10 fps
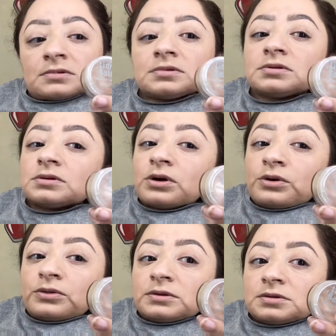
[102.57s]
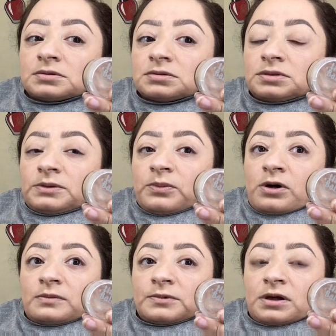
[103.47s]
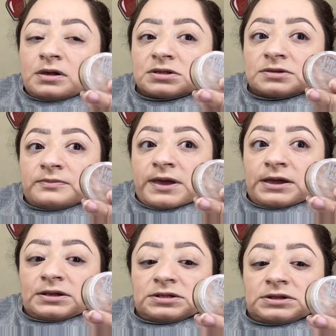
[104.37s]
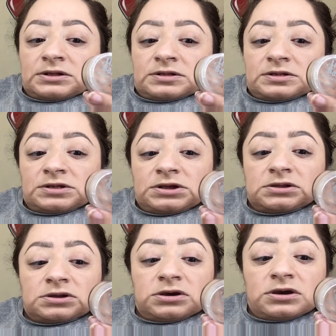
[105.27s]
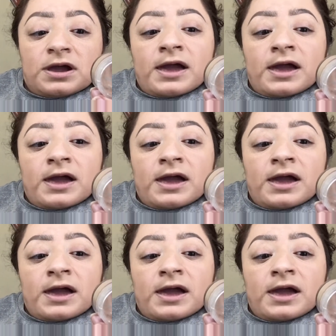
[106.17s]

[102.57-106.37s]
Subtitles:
So this is the Balm Cosmetics concealer